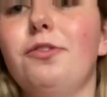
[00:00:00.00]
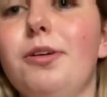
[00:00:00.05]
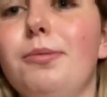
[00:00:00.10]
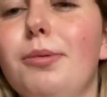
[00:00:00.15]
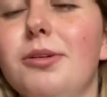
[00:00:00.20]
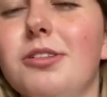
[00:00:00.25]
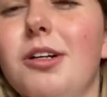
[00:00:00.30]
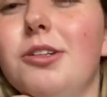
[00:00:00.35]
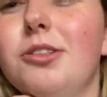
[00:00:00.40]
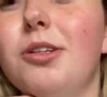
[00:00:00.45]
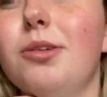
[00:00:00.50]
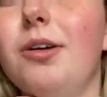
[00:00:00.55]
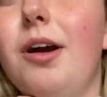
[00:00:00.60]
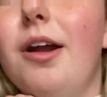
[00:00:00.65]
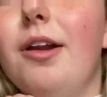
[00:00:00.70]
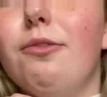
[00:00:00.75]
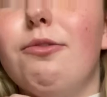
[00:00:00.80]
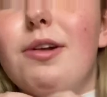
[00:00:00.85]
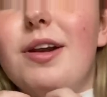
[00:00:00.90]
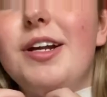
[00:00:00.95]
But it's also kind
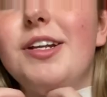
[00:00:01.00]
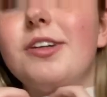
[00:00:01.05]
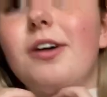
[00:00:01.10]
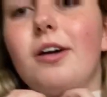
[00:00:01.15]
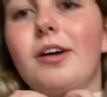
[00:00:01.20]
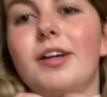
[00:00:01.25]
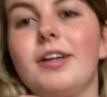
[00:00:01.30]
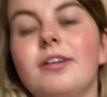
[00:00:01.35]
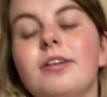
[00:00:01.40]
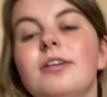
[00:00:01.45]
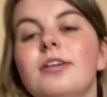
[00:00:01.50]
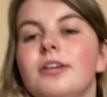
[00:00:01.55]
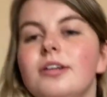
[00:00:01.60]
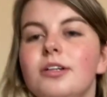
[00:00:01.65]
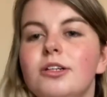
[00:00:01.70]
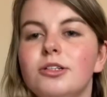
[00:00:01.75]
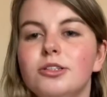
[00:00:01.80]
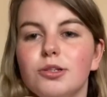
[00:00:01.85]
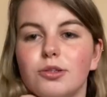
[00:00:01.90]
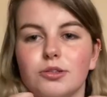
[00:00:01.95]
of really tight,
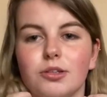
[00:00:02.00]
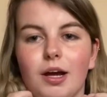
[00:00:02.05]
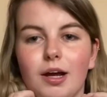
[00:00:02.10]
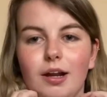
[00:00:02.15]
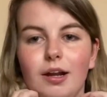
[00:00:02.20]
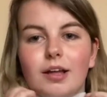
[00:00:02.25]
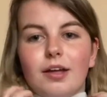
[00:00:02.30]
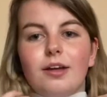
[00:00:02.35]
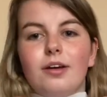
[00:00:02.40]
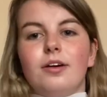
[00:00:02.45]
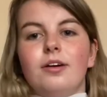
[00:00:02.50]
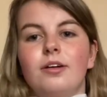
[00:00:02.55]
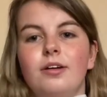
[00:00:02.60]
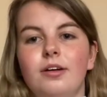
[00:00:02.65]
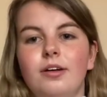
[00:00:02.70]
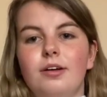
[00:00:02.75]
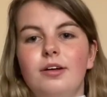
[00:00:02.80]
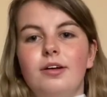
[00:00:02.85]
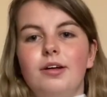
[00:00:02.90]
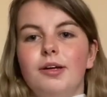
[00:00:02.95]
so it's kind of like
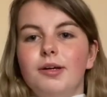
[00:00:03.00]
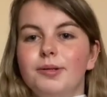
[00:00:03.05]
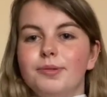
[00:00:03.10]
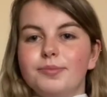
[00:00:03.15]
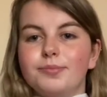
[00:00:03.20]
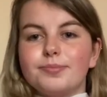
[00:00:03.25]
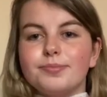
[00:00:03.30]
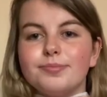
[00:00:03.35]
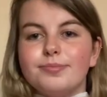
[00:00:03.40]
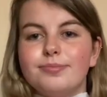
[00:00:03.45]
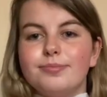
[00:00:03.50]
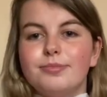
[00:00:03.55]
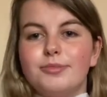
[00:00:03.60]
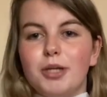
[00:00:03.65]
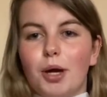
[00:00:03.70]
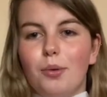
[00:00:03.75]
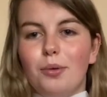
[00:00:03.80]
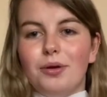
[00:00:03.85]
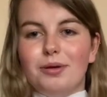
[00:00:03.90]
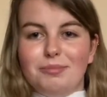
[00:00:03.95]

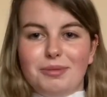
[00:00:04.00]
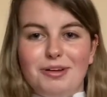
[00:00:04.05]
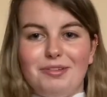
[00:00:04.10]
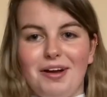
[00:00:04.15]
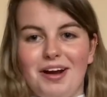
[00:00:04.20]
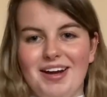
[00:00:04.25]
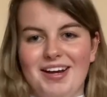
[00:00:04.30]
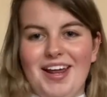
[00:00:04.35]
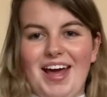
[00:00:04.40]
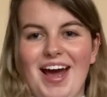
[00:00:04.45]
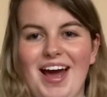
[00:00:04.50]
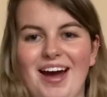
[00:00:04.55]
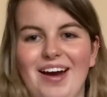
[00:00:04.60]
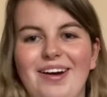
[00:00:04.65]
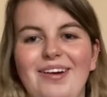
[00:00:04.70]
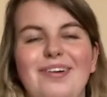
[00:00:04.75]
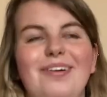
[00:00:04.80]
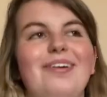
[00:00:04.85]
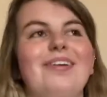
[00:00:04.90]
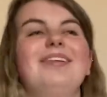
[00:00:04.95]
choking me right
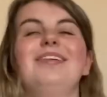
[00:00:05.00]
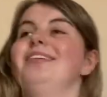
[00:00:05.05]
now.